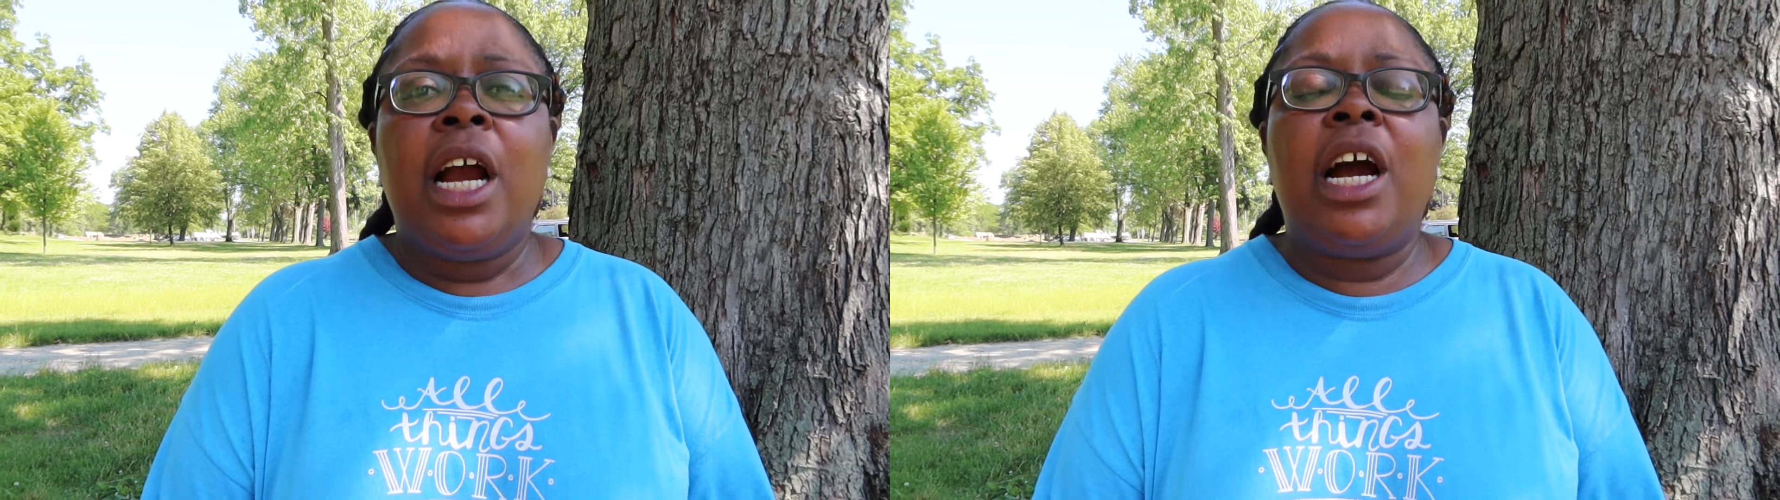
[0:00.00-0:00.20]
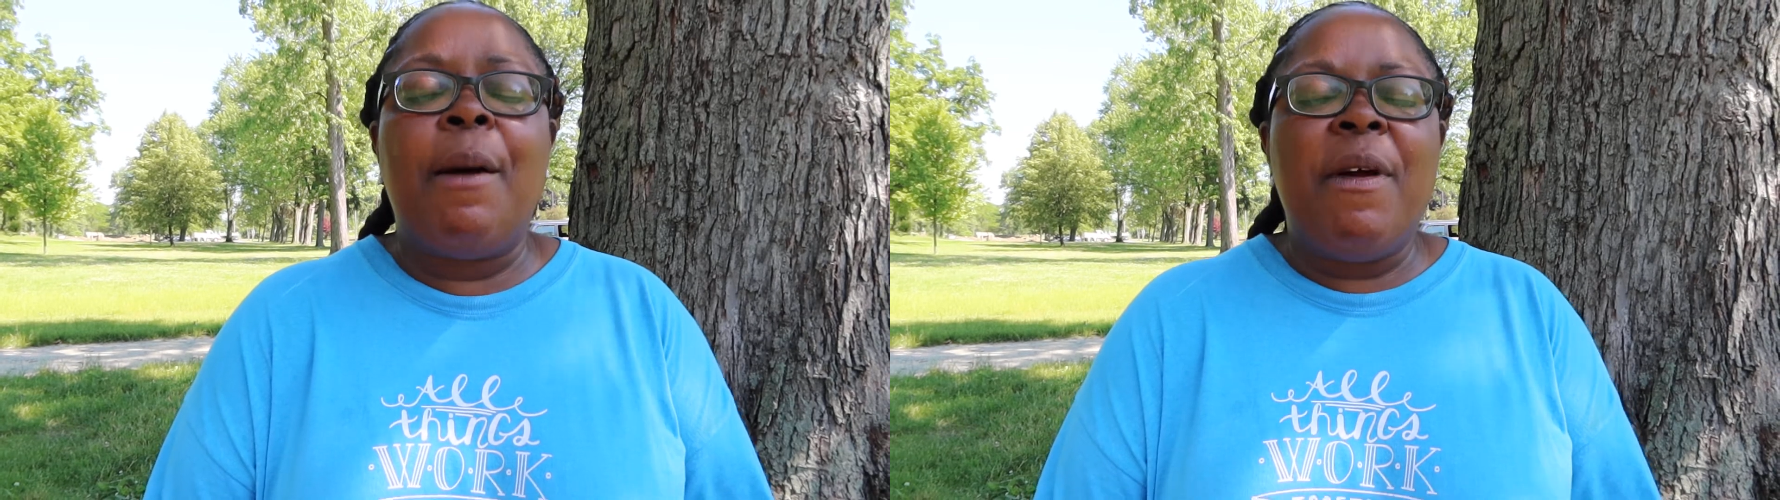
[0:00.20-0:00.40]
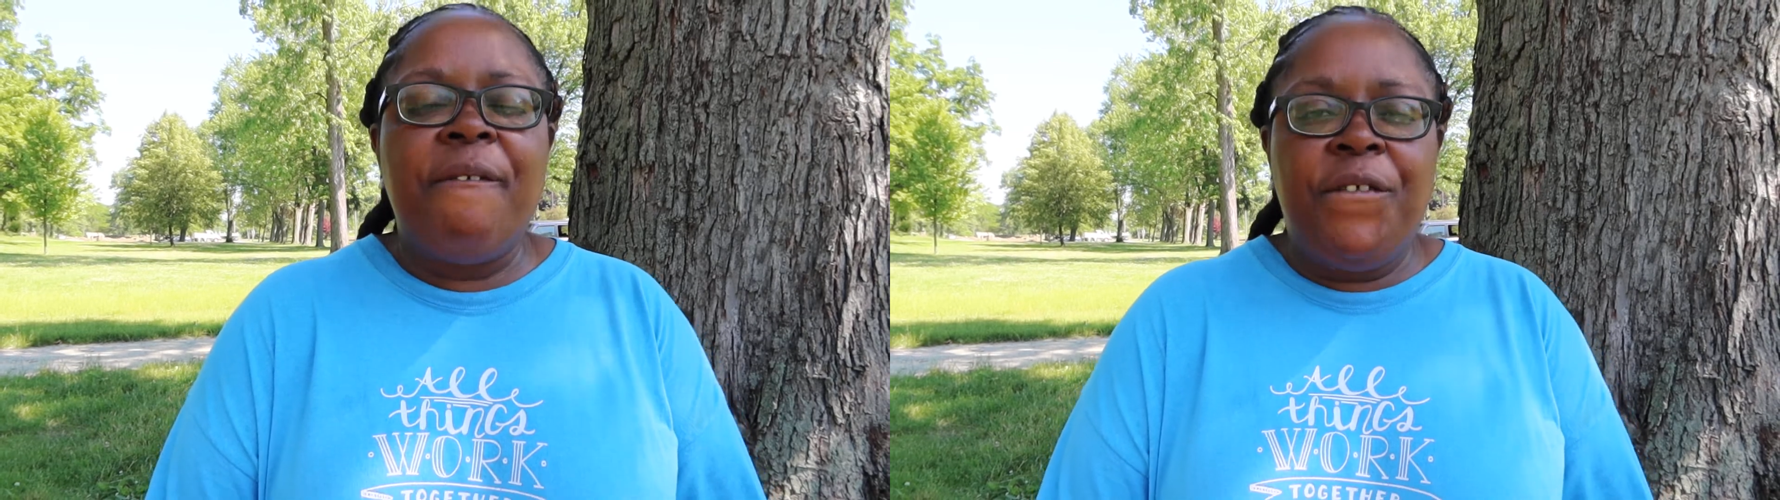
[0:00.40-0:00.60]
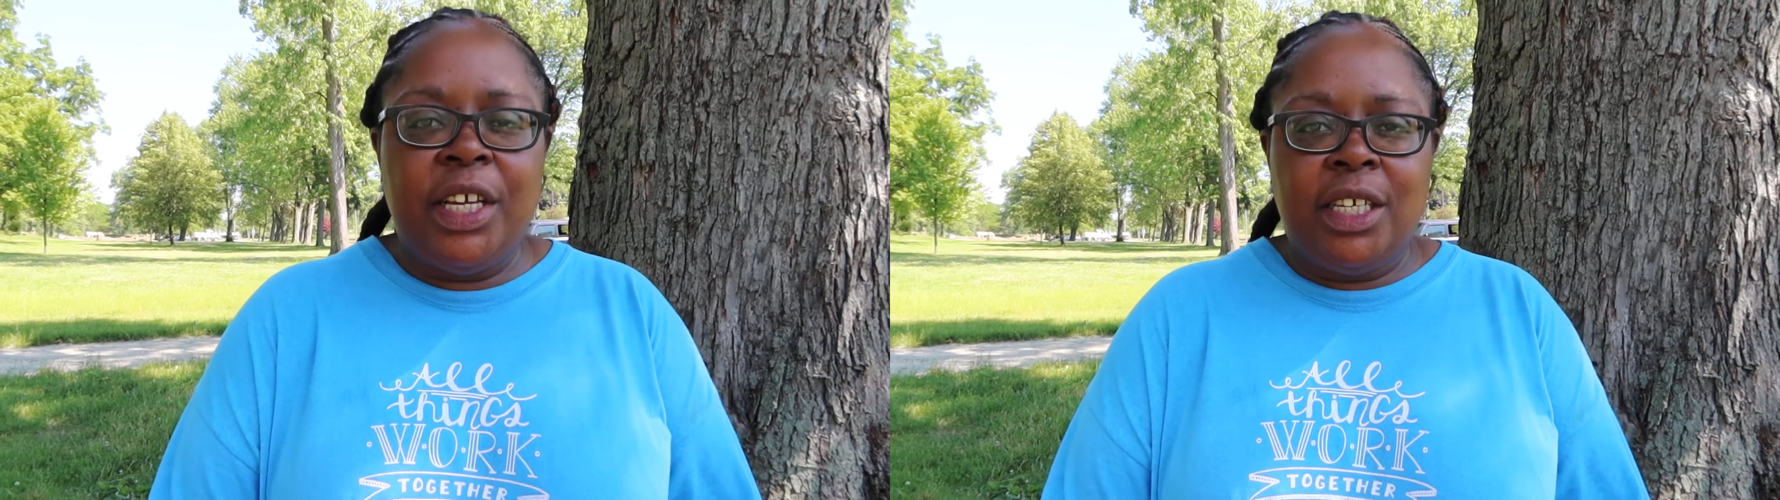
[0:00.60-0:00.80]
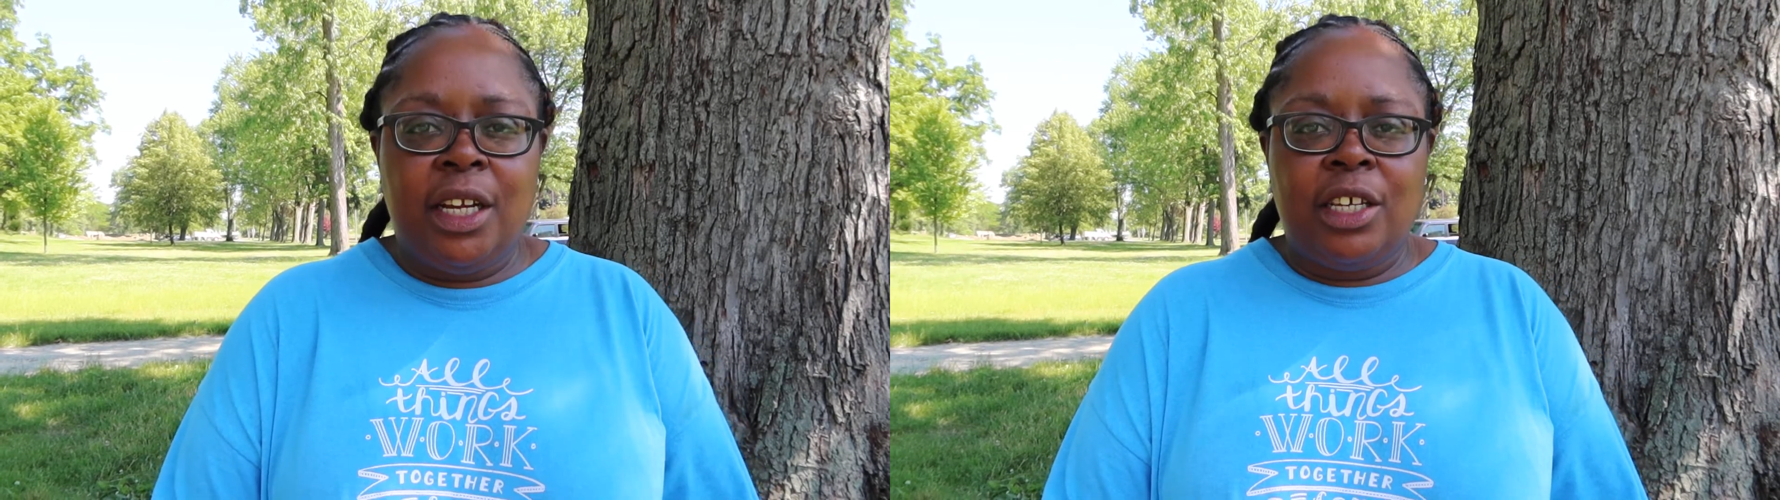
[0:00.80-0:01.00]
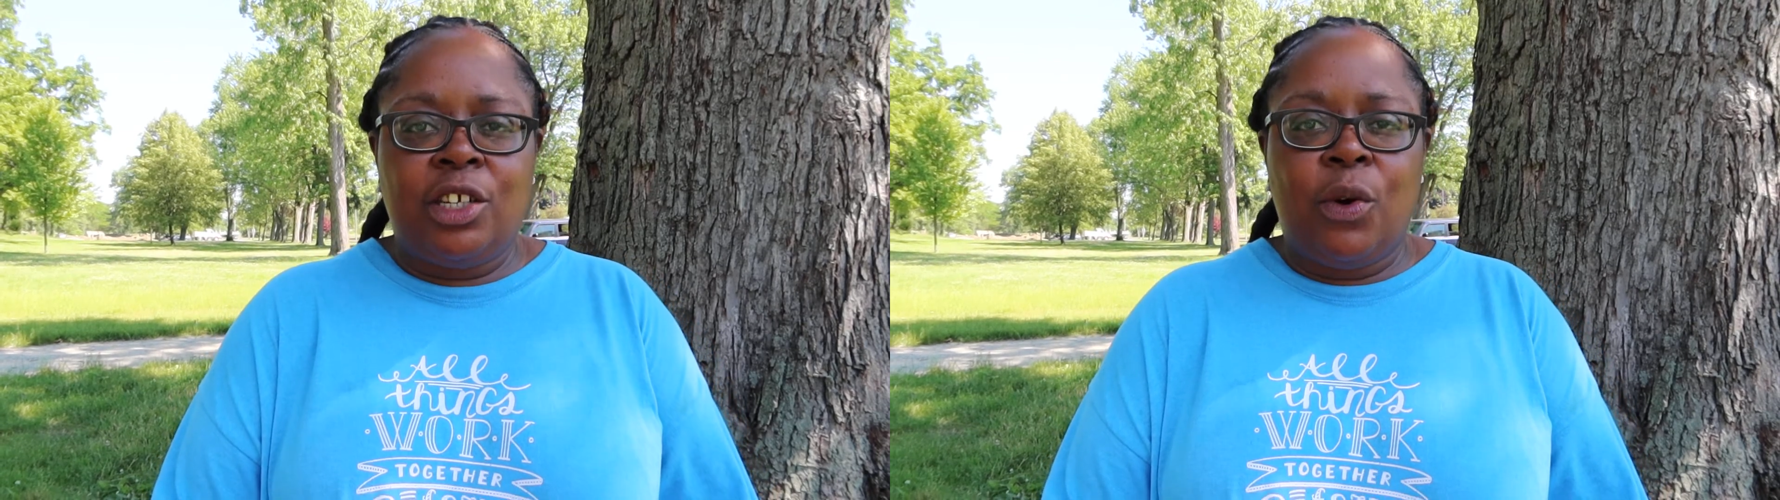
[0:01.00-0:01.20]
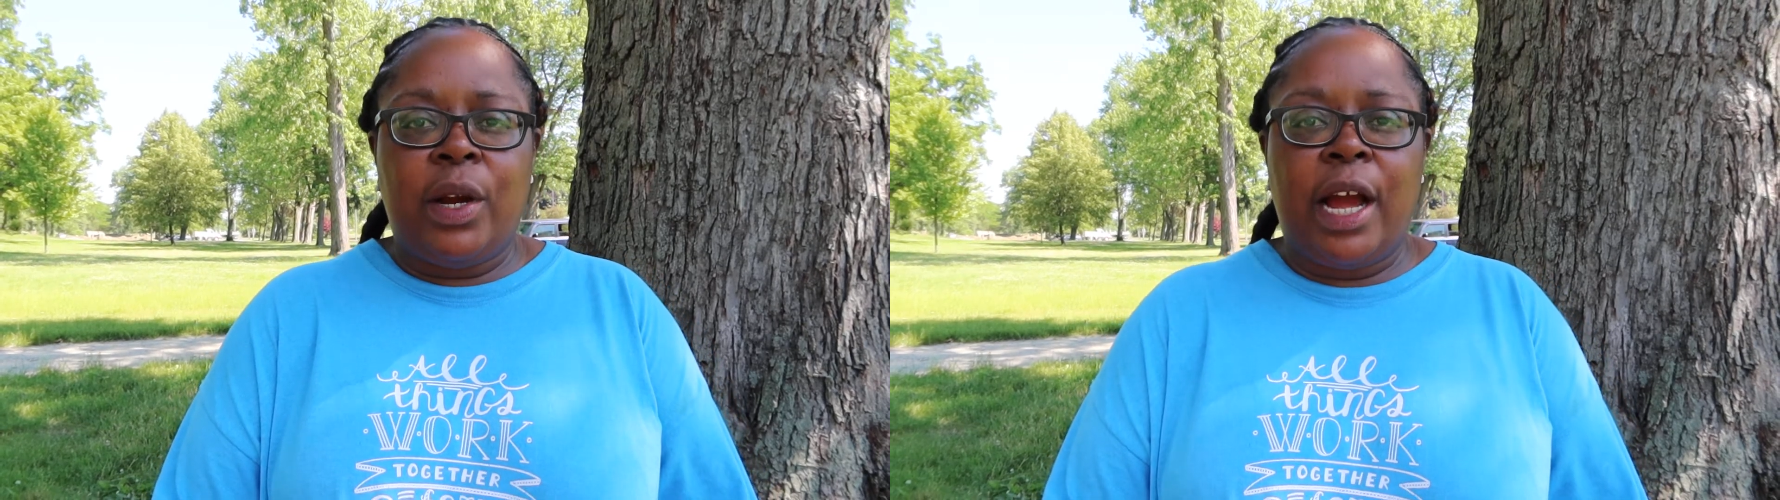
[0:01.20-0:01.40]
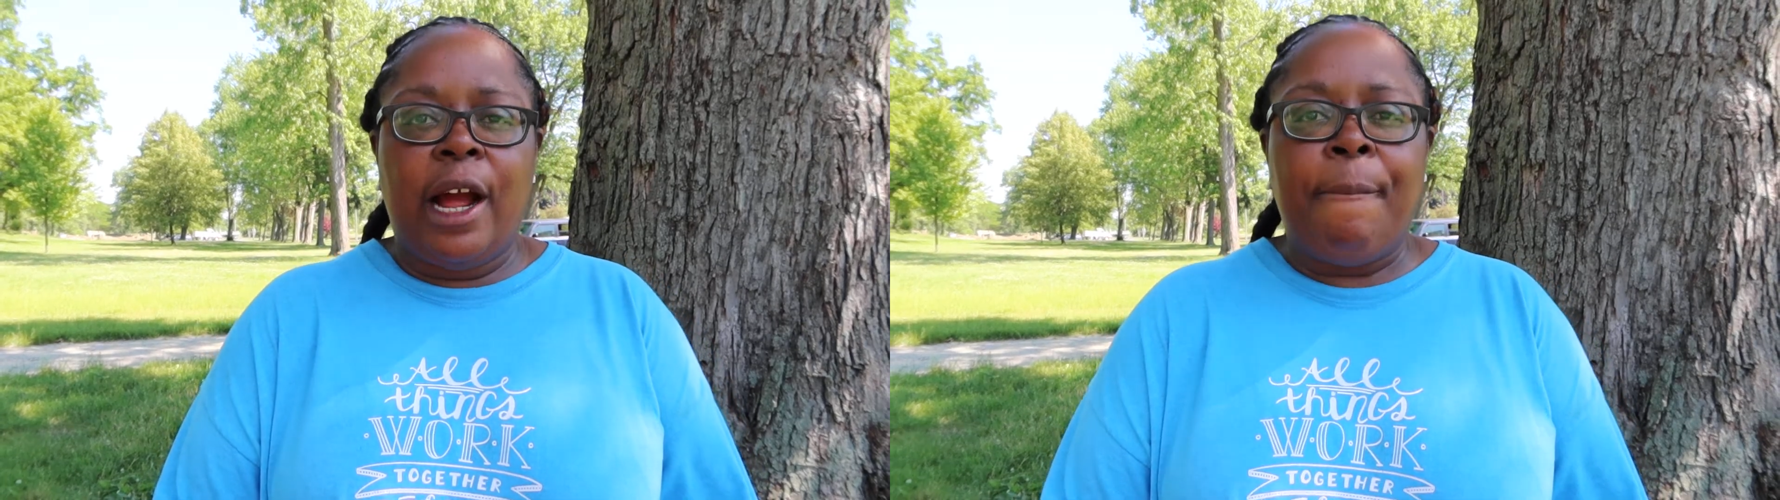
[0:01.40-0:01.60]
Come and visit us, oh
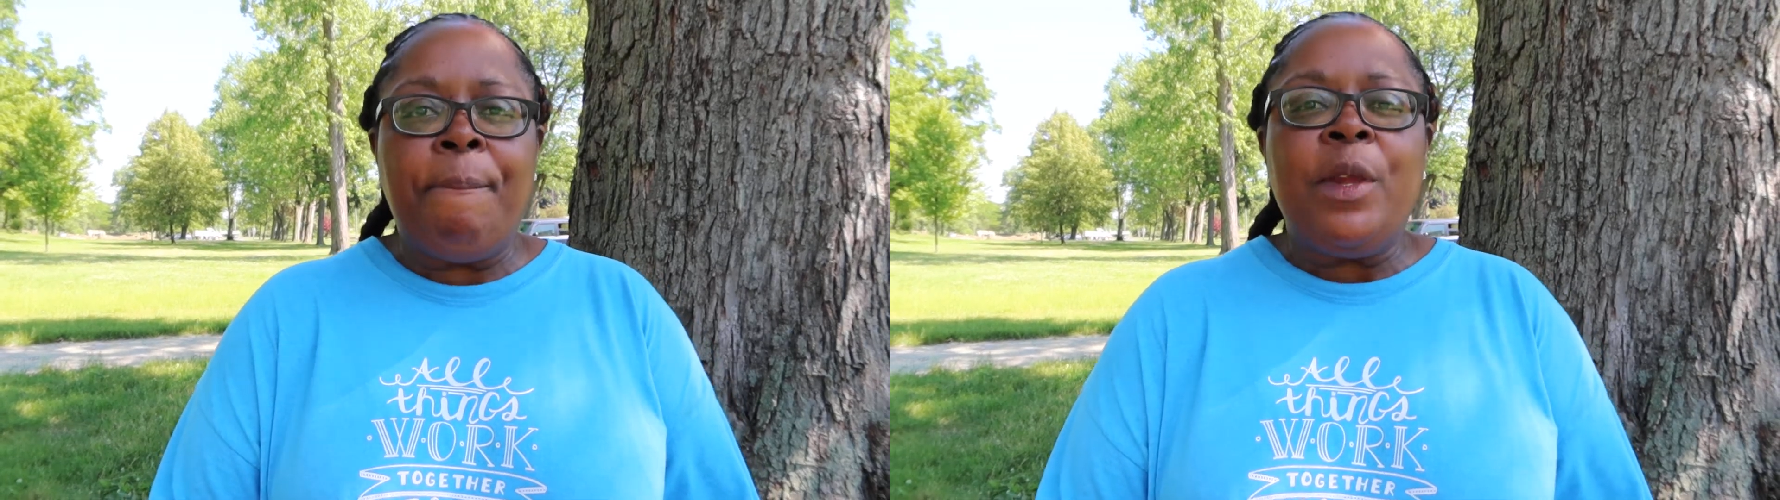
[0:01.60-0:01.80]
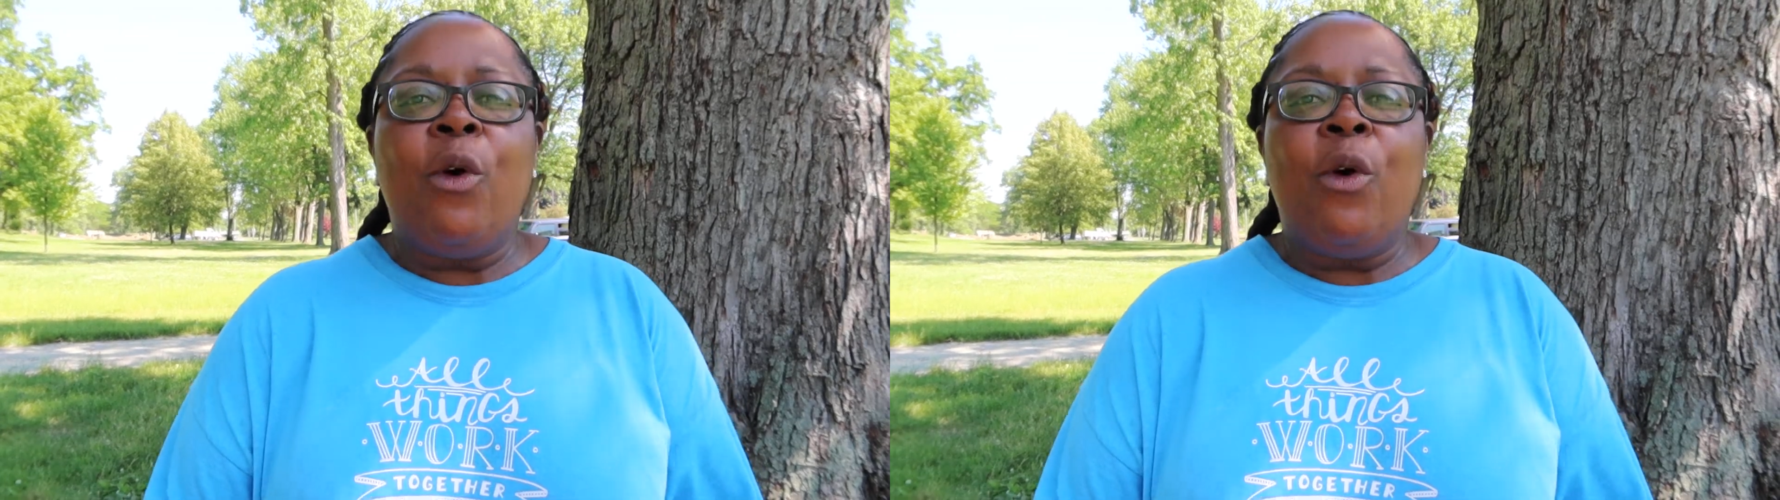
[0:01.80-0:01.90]
God.